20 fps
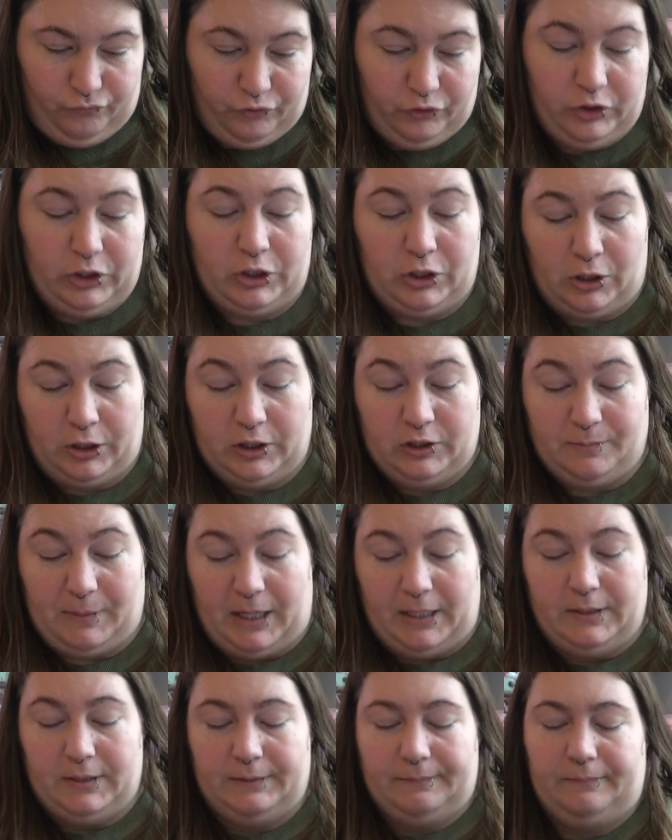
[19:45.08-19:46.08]
The Darkest
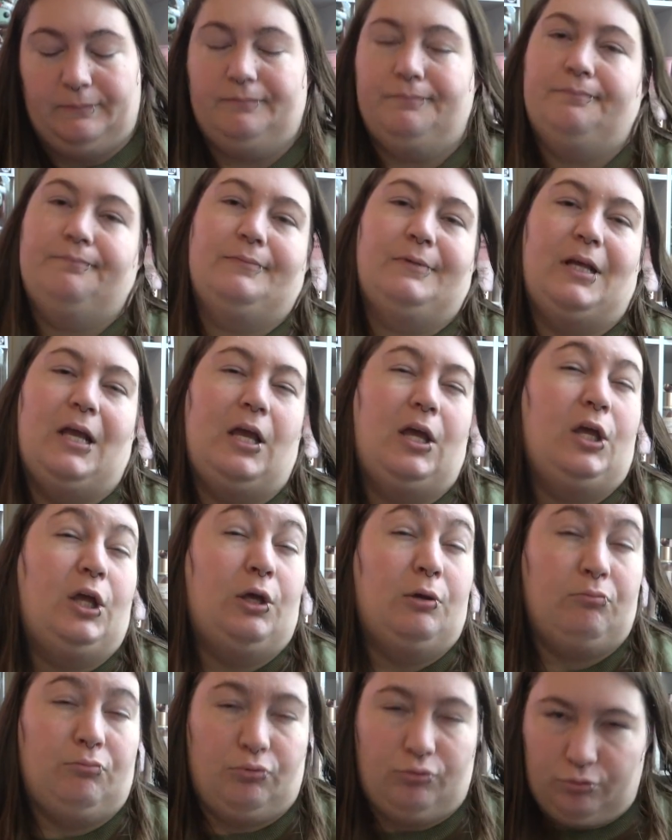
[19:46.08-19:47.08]
Minds.
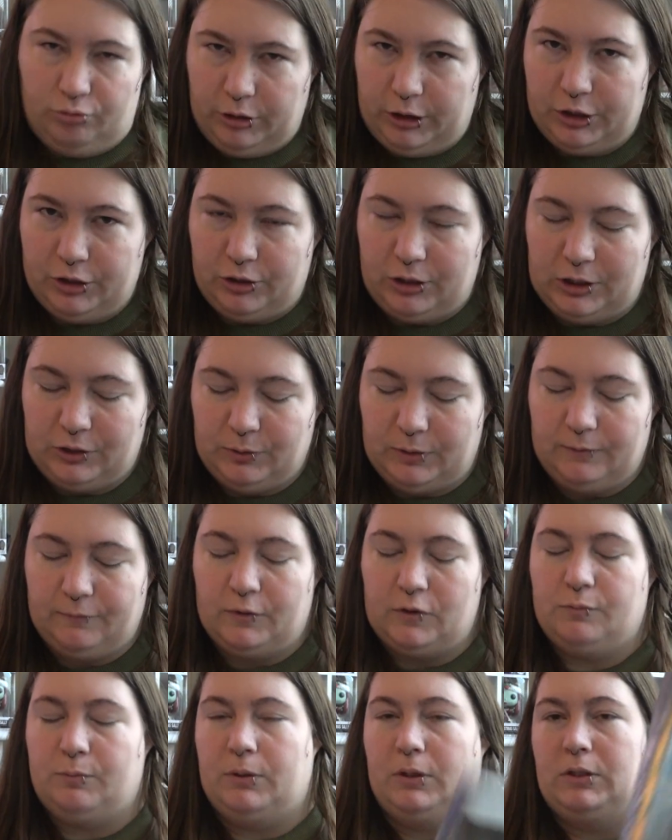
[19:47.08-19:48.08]
Pretty sure that's what the
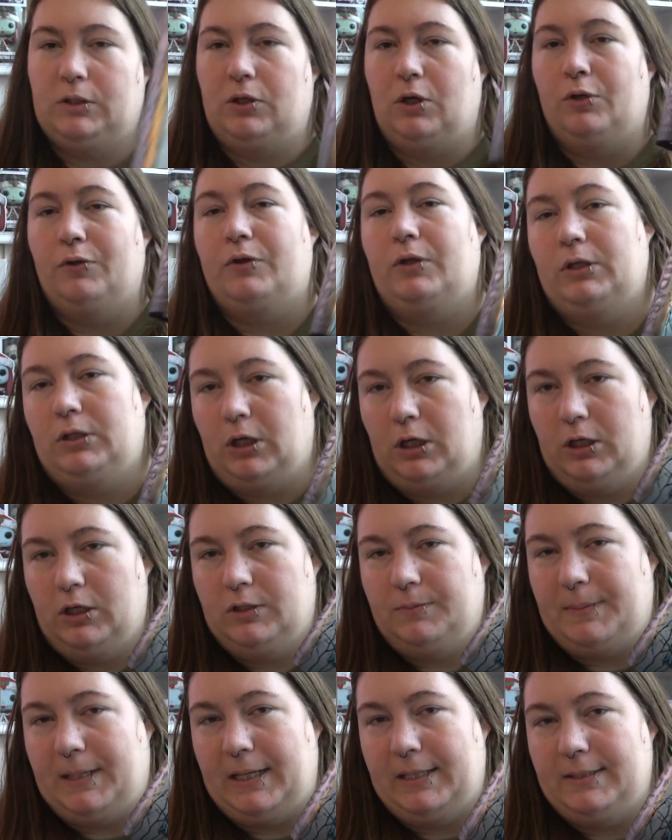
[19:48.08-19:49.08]
first book is called. The
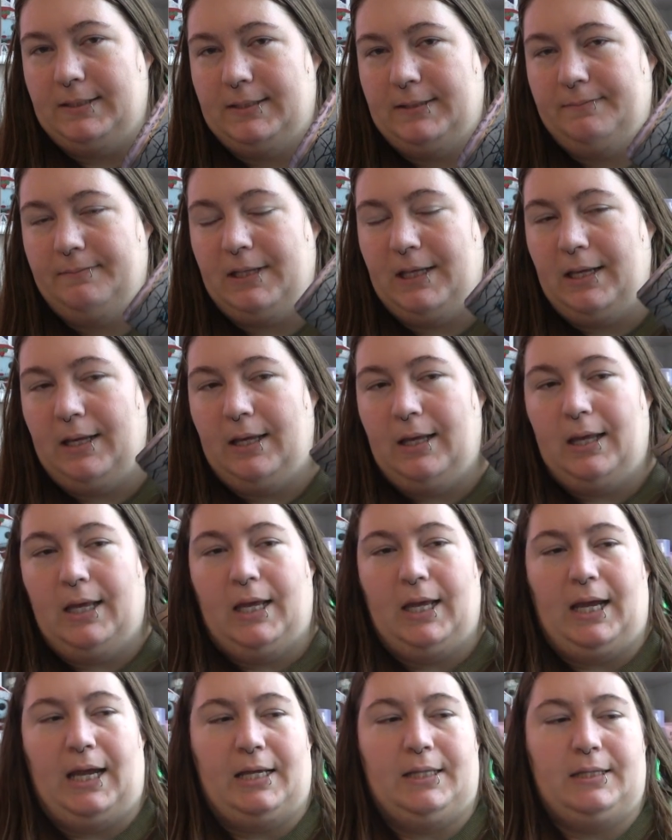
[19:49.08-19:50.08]
Darkest Minds.
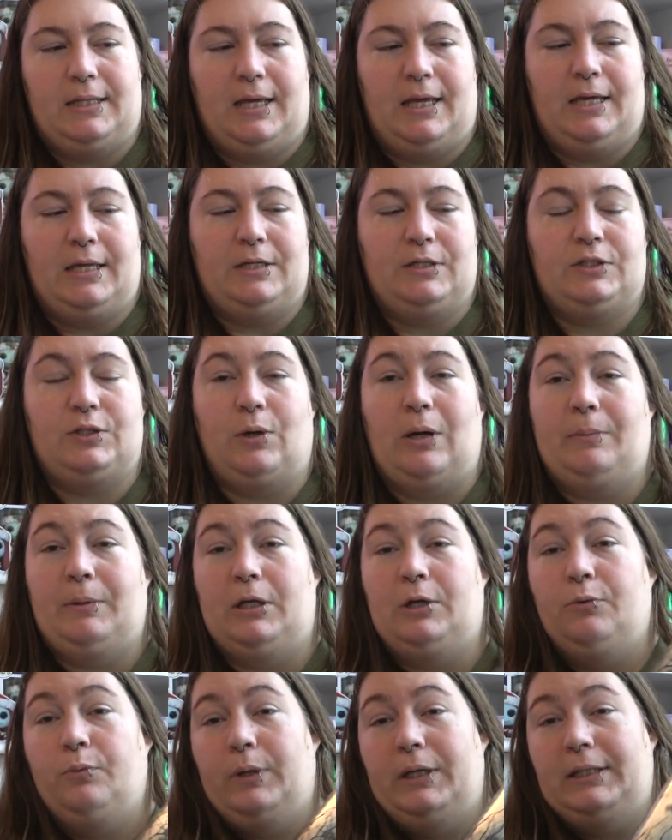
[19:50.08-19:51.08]
And then, so I'm
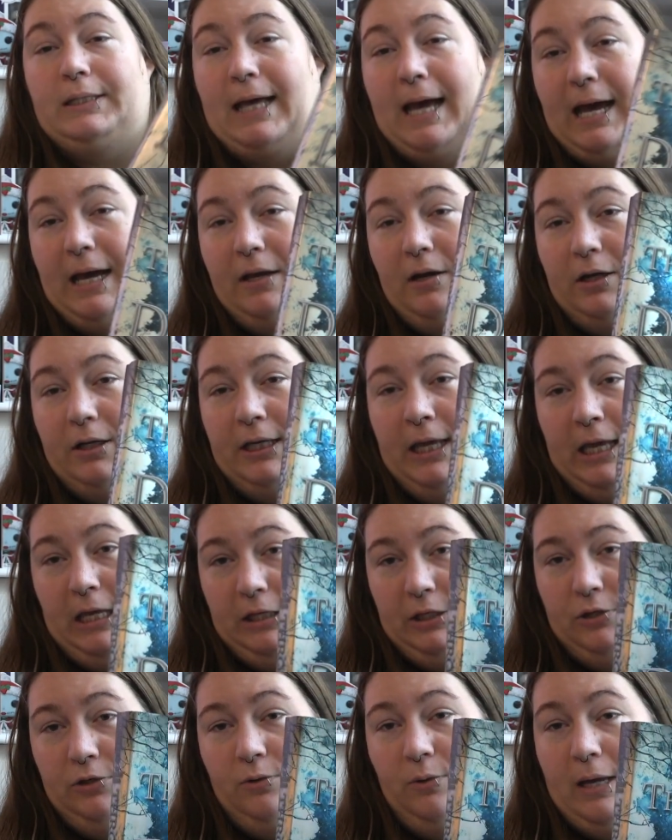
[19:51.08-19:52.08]
going to read that on
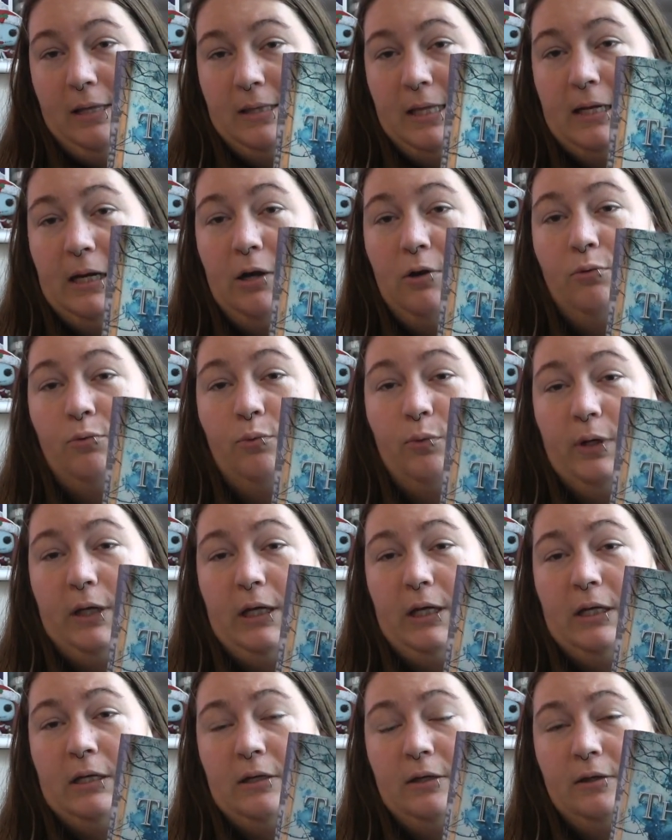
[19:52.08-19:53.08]
KU, and then I'll
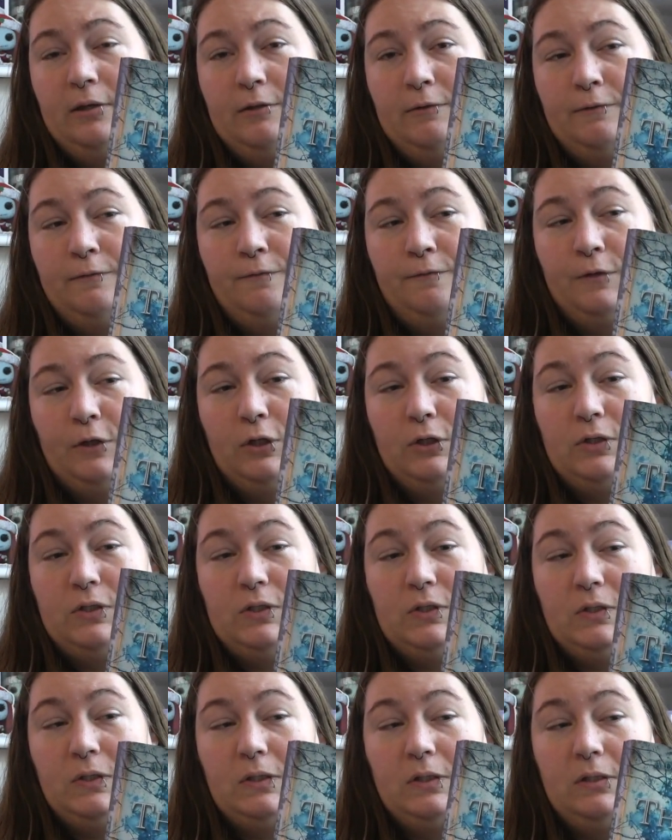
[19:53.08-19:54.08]
read the
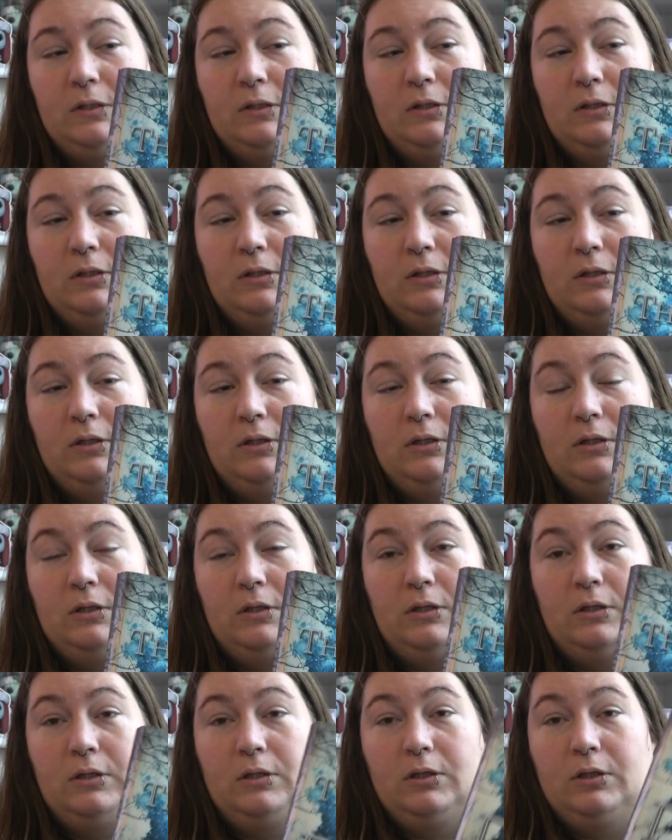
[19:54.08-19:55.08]
first
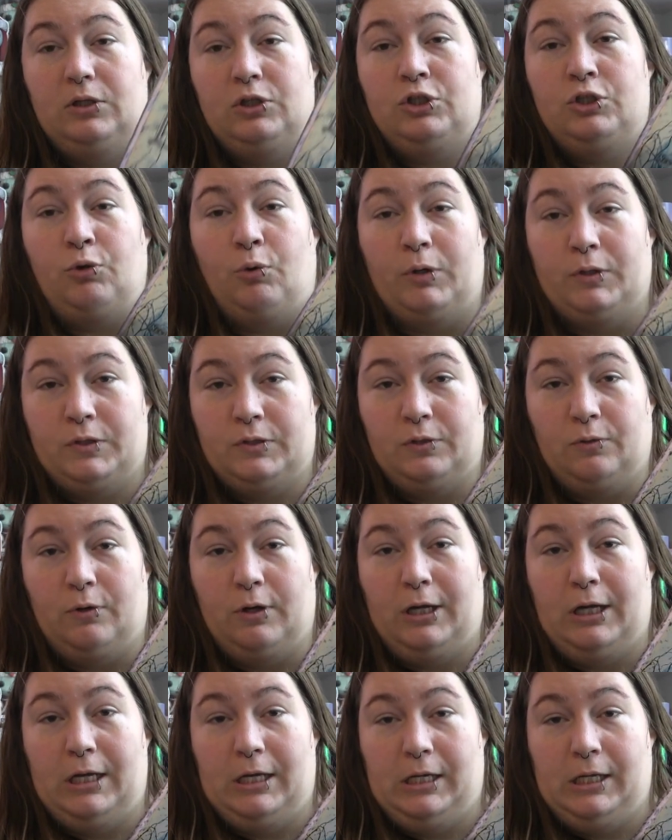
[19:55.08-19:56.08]
short
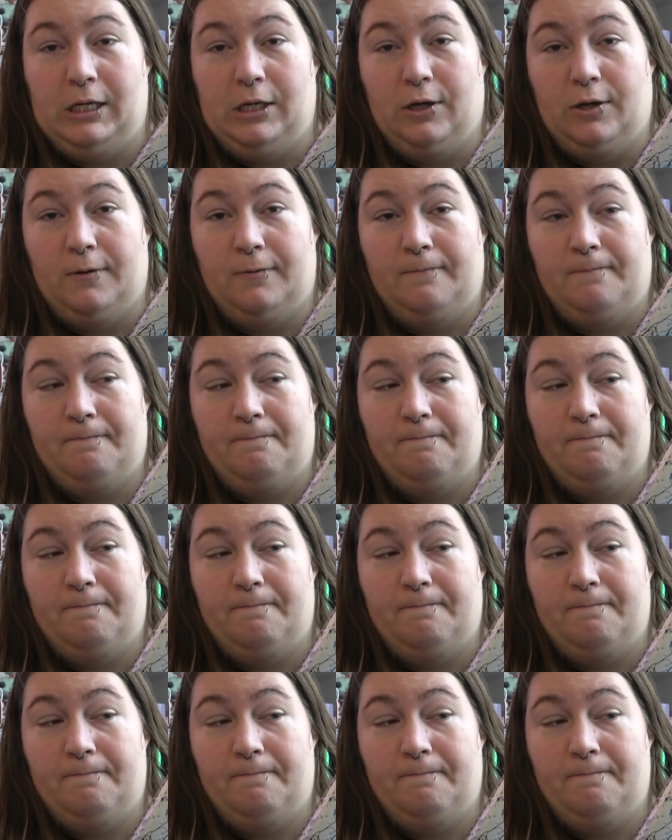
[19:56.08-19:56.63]
story in here.